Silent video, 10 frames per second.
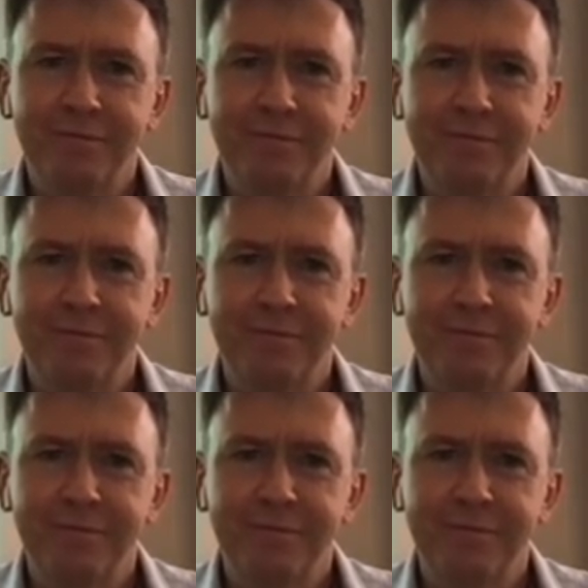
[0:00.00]

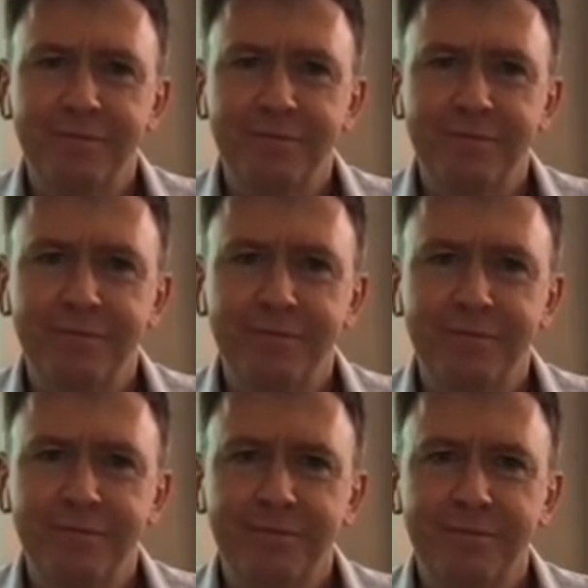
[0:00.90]

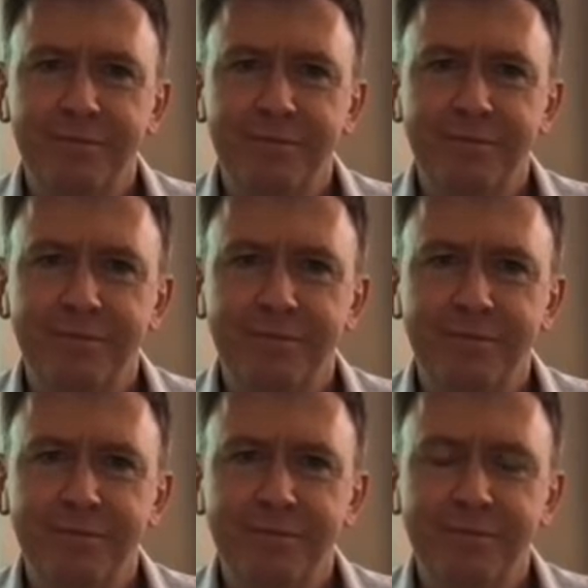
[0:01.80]

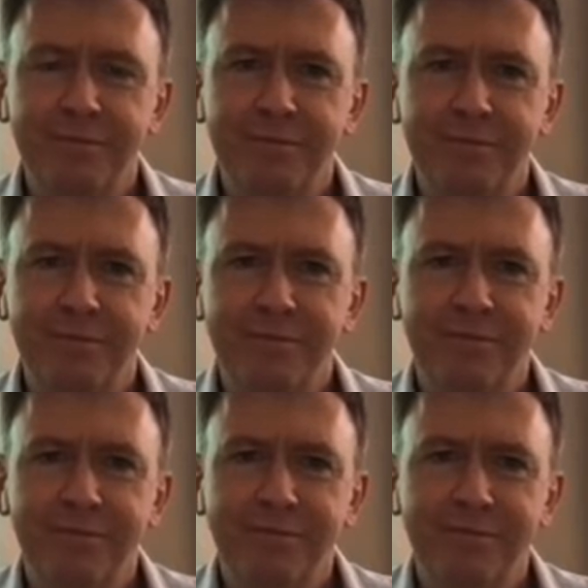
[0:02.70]

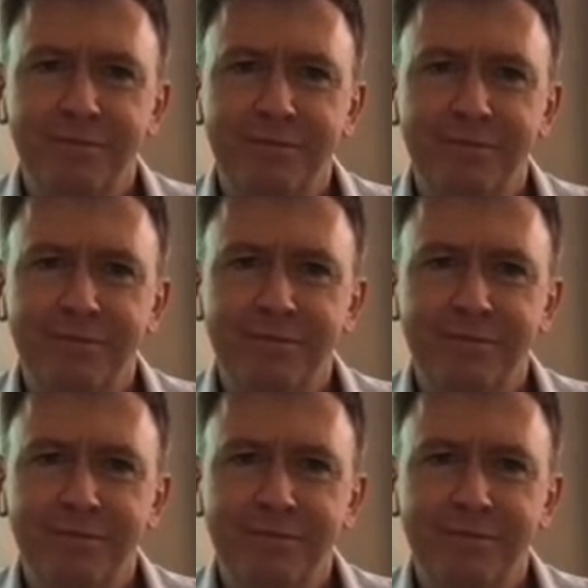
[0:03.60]
The person shown says nothing.